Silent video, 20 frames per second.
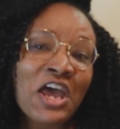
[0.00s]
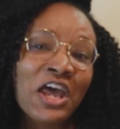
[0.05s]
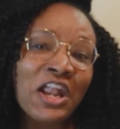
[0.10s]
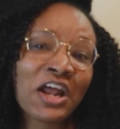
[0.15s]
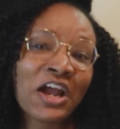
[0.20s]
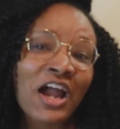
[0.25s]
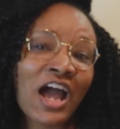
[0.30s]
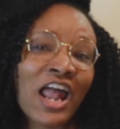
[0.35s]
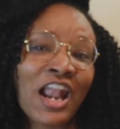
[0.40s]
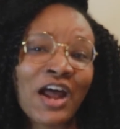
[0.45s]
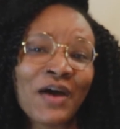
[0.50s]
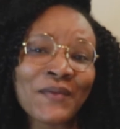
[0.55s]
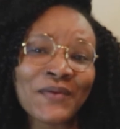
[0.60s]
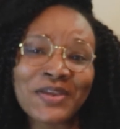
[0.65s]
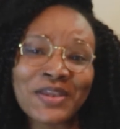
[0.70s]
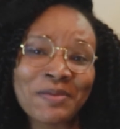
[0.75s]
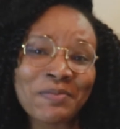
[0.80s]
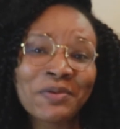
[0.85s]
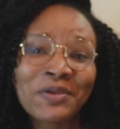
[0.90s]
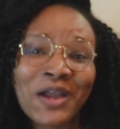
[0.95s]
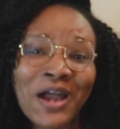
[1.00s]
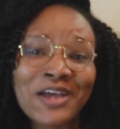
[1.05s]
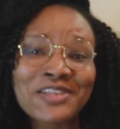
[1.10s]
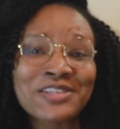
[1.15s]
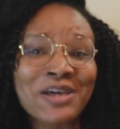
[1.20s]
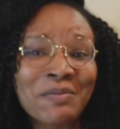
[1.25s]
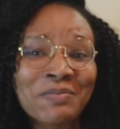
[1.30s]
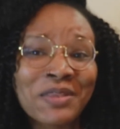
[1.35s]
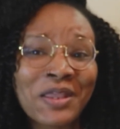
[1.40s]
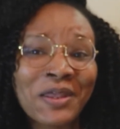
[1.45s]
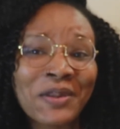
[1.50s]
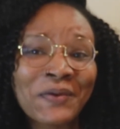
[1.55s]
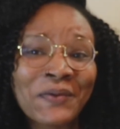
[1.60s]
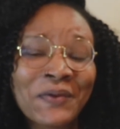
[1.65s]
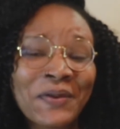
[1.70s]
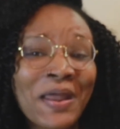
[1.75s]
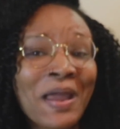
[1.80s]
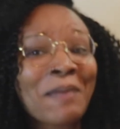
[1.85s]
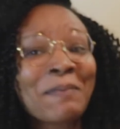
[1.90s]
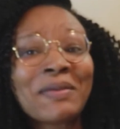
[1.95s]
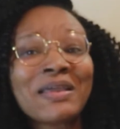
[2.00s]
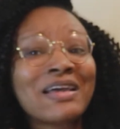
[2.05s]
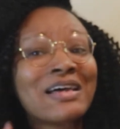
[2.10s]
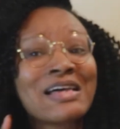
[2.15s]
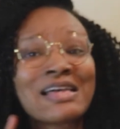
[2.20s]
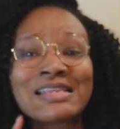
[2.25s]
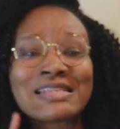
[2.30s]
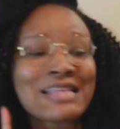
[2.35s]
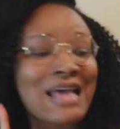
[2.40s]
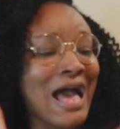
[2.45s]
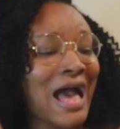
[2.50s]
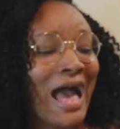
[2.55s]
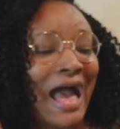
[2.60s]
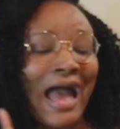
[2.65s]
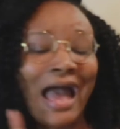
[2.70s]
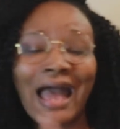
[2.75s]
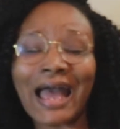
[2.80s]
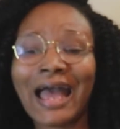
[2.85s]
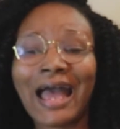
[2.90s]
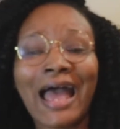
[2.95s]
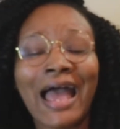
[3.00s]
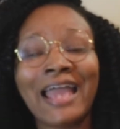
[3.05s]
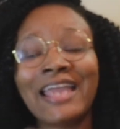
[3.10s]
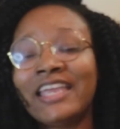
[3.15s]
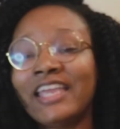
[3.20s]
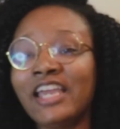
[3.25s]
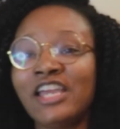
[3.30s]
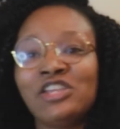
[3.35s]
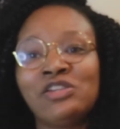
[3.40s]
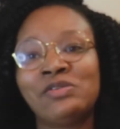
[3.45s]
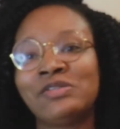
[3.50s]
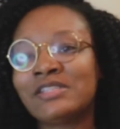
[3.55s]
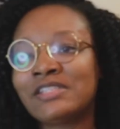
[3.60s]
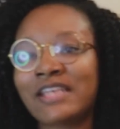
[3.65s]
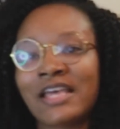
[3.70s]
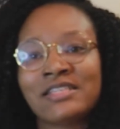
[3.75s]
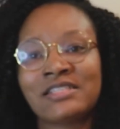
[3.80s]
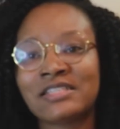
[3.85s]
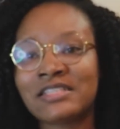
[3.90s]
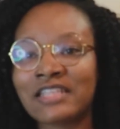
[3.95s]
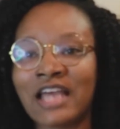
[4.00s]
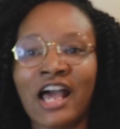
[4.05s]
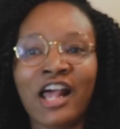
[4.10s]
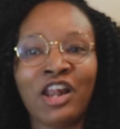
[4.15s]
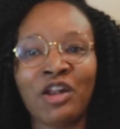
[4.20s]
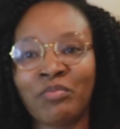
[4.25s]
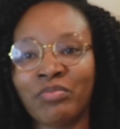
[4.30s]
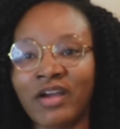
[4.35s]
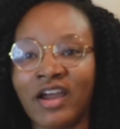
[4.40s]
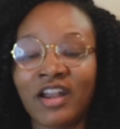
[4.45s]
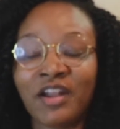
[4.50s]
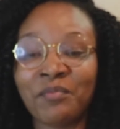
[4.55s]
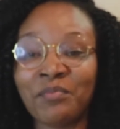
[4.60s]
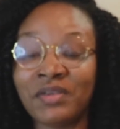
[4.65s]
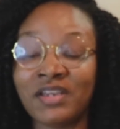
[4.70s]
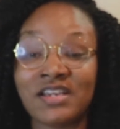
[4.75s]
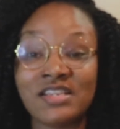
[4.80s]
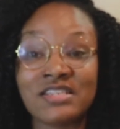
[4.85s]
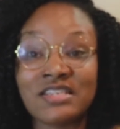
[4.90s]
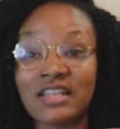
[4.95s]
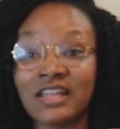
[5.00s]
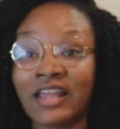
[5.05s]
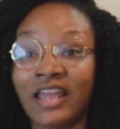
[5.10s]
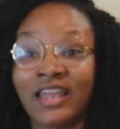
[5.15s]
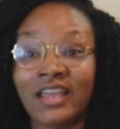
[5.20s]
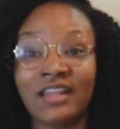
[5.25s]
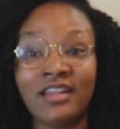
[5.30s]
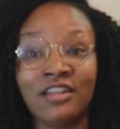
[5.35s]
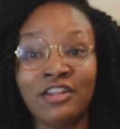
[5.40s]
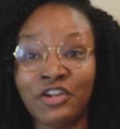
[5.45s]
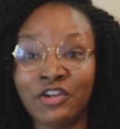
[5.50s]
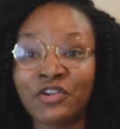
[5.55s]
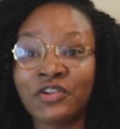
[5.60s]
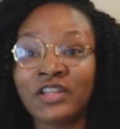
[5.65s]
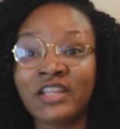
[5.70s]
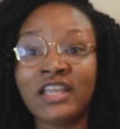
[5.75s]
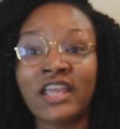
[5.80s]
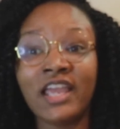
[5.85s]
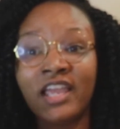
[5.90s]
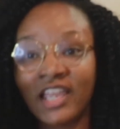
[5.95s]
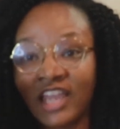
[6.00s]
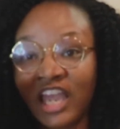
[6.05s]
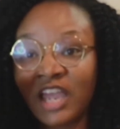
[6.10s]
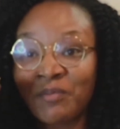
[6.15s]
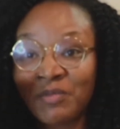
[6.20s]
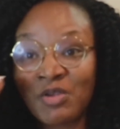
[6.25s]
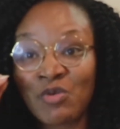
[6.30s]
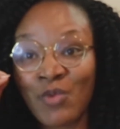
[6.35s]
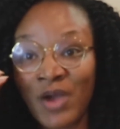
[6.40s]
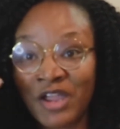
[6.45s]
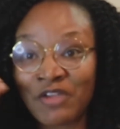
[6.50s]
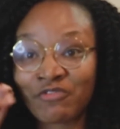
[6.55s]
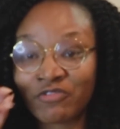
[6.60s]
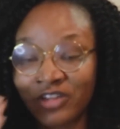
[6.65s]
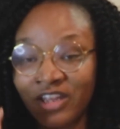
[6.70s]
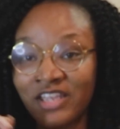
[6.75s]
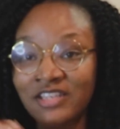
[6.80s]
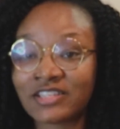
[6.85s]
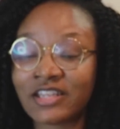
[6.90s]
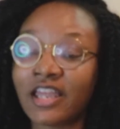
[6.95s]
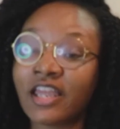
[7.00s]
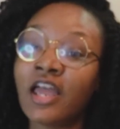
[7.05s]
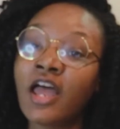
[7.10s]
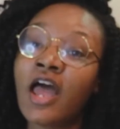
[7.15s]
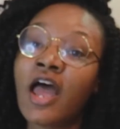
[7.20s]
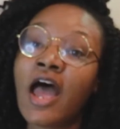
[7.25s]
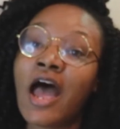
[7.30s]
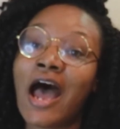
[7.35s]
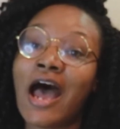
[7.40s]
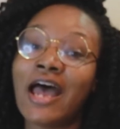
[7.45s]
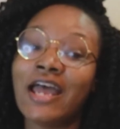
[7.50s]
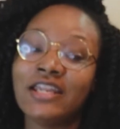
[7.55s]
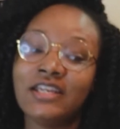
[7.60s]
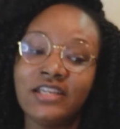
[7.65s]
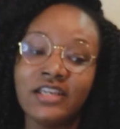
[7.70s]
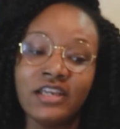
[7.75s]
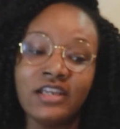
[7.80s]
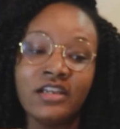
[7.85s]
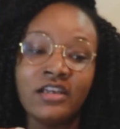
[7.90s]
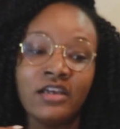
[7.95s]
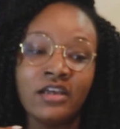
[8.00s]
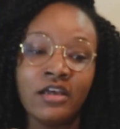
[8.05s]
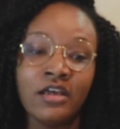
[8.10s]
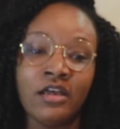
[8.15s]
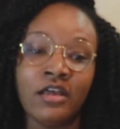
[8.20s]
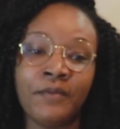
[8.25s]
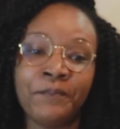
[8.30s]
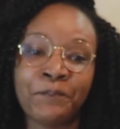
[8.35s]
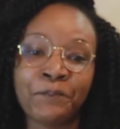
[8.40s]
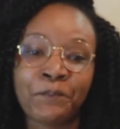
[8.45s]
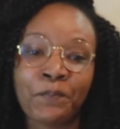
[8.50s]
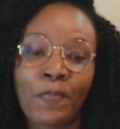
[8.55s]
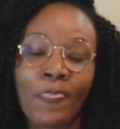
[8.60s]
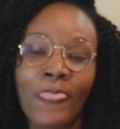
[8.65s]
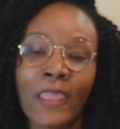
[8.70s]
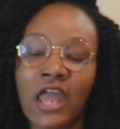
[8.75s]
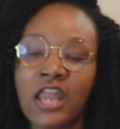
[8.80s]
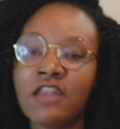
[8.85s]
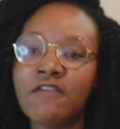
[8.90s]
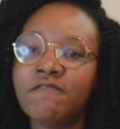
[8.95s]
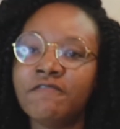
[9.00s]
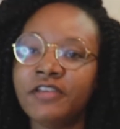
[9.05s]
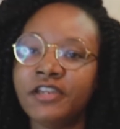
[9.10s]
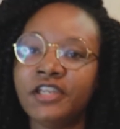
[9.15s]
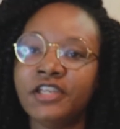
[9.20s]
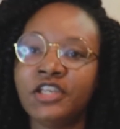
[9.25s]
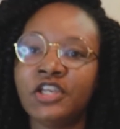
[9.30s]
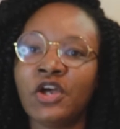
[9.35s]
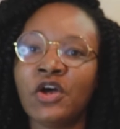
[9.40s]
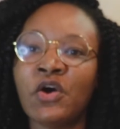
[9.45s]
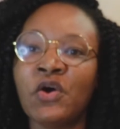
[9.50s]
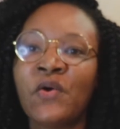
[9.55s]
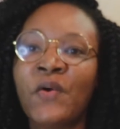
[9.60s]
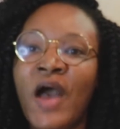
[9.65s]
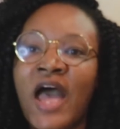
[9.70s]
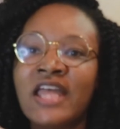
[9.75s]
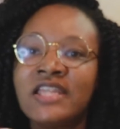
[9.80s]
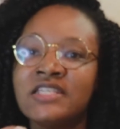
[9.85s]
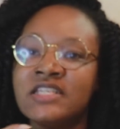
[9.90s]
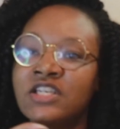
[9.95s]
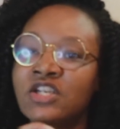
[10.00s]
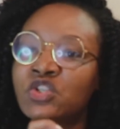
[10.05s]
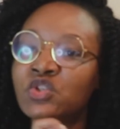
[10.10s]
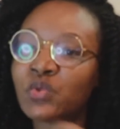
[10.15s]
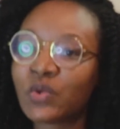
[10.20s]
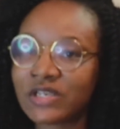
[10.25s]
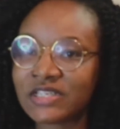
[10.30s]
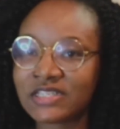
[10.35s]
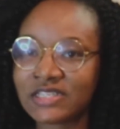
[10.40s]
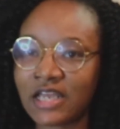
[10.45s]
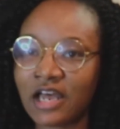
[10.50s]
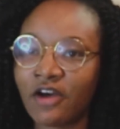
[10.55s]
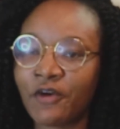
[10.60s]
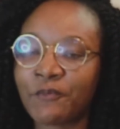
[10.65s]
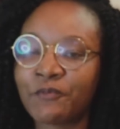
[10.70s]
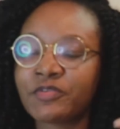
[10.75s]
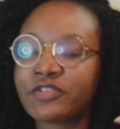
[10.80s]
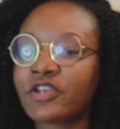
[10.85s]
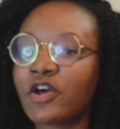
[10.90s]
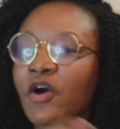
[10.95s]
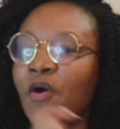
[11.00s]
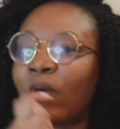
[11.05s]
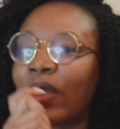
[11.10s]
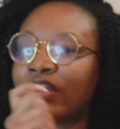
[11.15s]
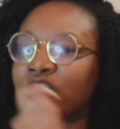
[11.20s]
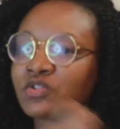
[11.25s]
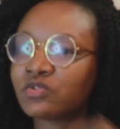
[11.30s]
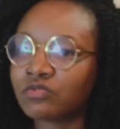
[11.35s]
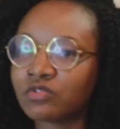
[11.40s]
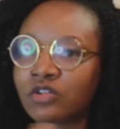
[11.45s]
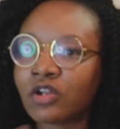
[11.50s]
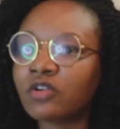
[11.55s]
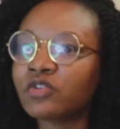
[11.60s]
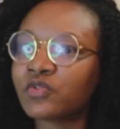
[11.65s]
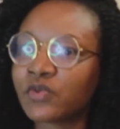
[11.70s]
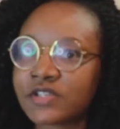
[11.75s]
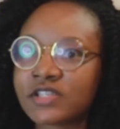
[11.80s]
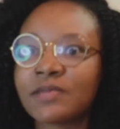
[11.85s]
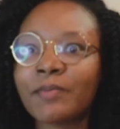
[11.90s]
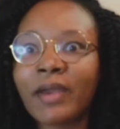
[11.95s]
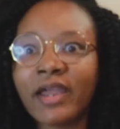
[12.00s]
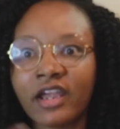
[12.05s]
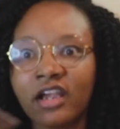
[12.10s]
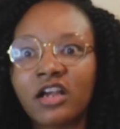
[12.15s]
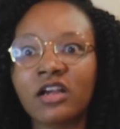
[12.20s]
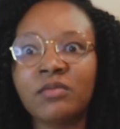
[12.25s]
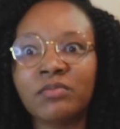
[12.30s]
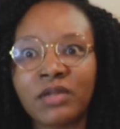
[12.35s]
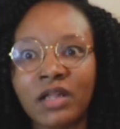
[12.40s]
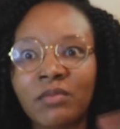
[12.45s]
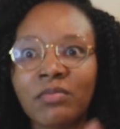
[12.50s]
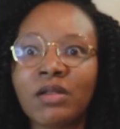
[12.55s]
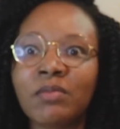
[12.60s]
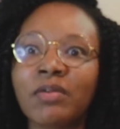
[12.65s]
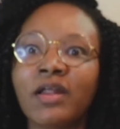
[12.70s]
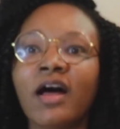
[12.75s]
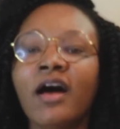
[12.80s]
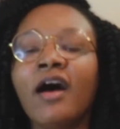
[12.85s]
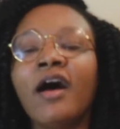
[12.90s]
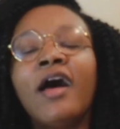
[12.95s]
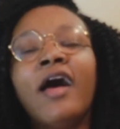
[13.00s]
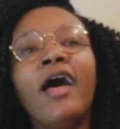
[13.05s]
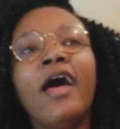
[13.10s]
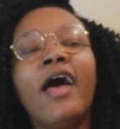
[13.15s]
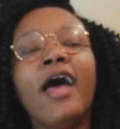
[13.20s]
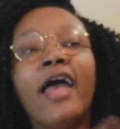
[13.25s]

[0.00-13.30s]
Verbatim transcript: And I, and I will keep you guys updated on that because I can't use this as a styling product because, like, literally it gave me white flakes. Like, I did a, in the video, I did a twist out. So I, you know, twisted my hair and blah, blah, blah.